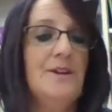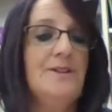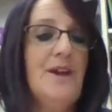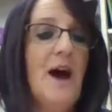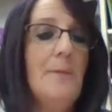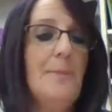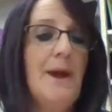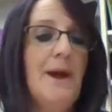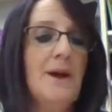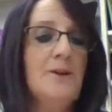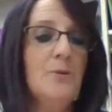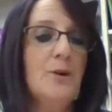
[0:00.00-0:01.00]
Not
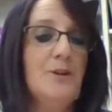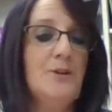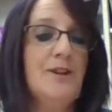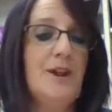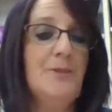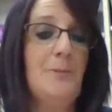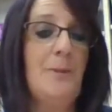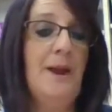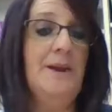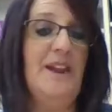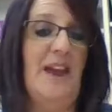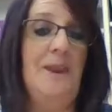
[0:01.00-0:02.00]
bad where you'd get the
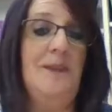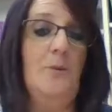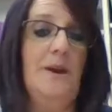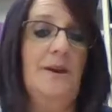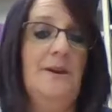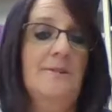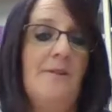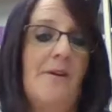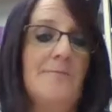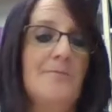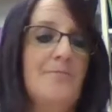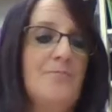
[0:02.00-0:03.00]
paint anyway.
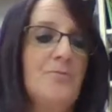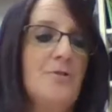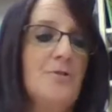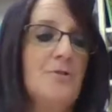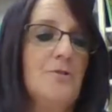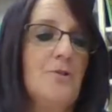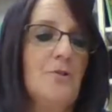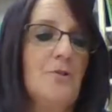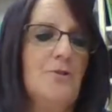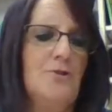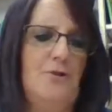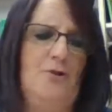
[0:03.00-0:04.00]

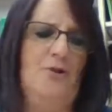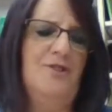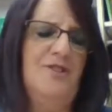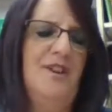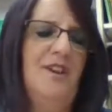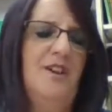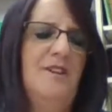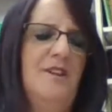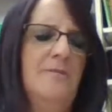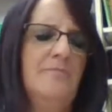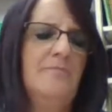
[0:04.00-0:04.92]
George's kid?